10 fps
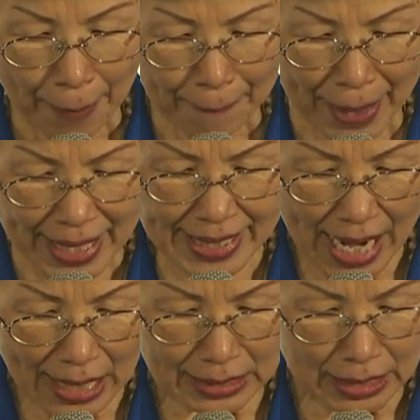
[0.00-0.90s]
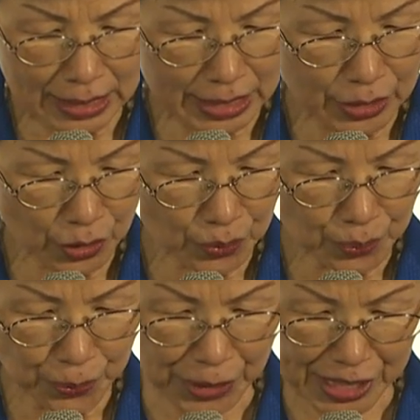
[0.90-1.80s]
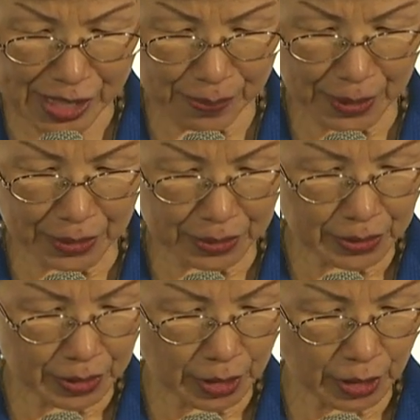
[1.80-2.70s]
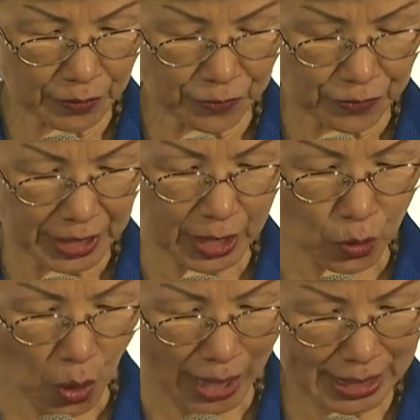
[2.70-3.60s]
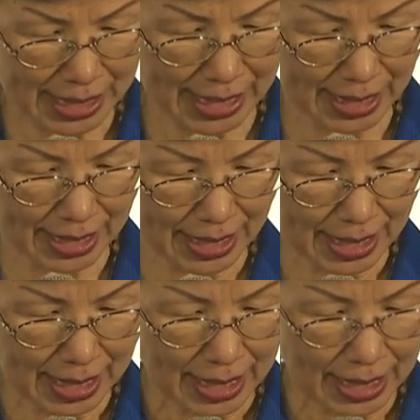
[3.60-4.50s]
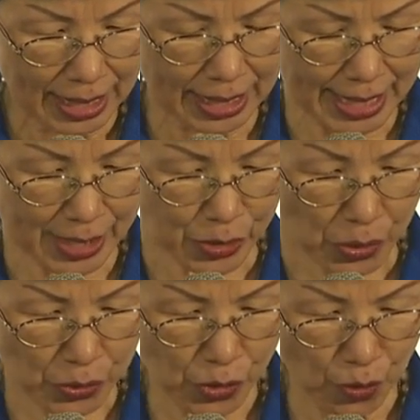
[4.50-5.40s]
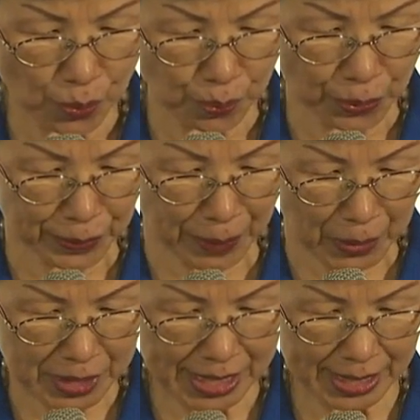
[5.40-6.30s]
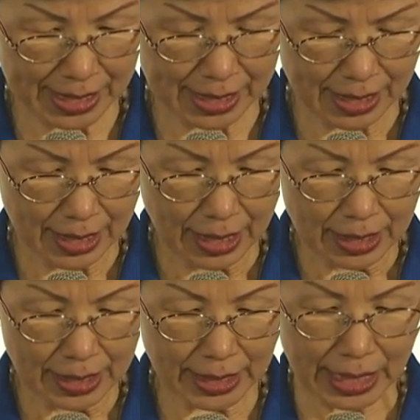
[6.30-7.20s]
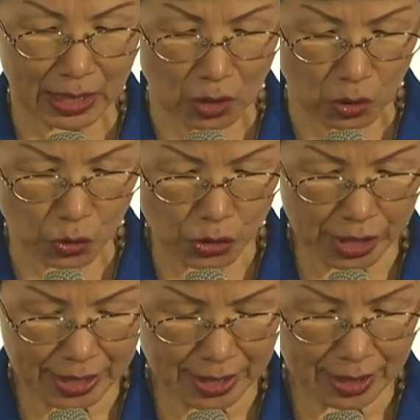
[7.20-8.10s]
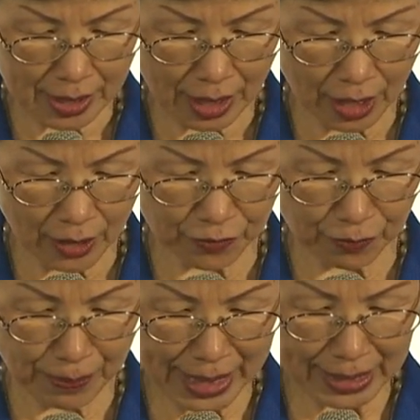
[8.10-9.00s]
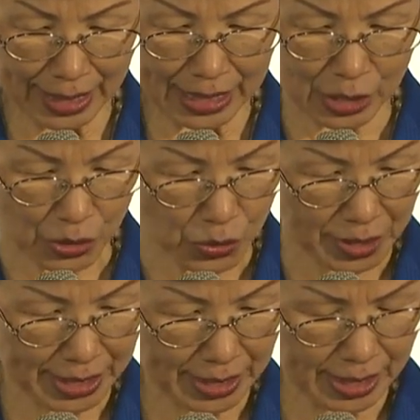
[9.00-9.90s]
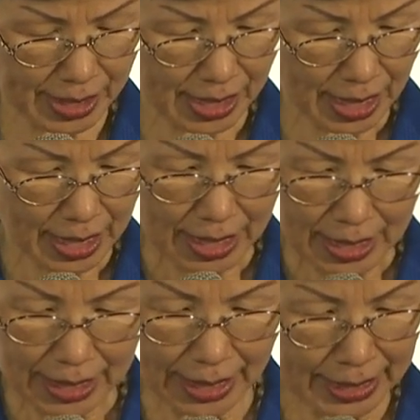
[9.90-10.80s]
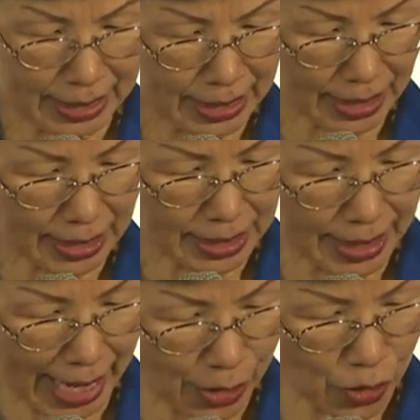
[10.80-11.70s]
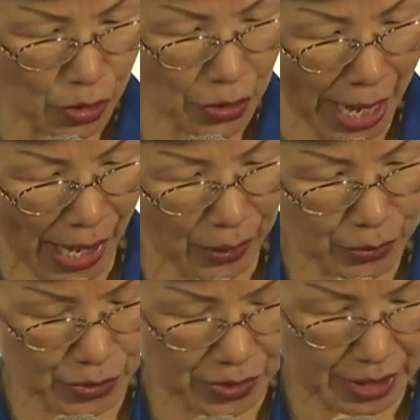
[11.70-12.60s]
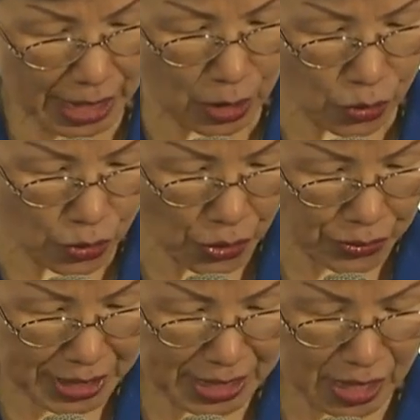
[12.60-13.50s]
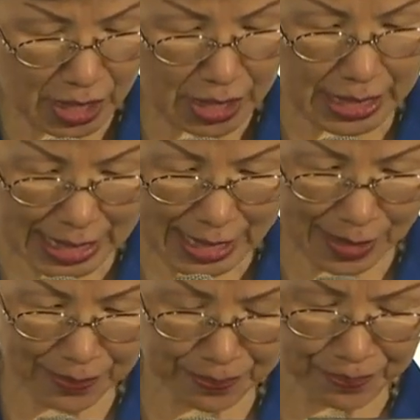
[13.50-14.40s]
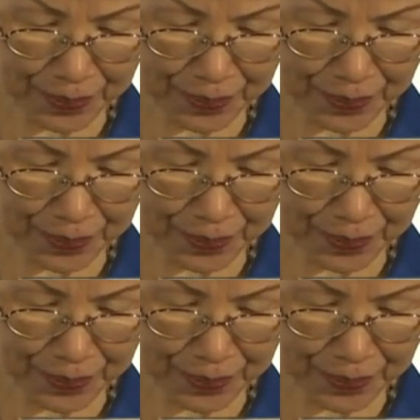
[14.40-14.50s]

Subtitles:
Based on the legal principle of equality, it has also promoted the inclusion of mainland students in the national health insurance system,